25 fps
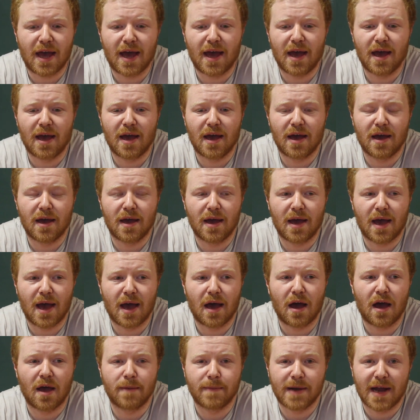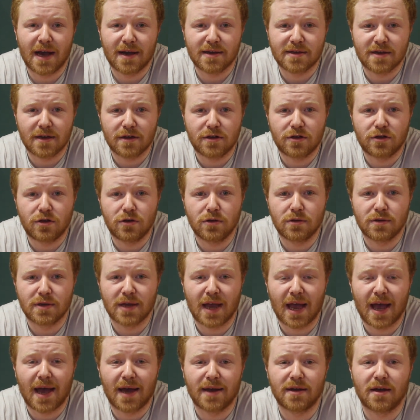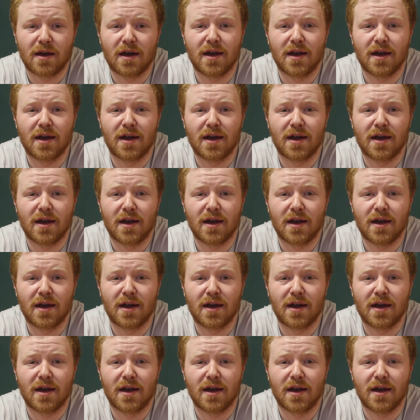I'm an Access student and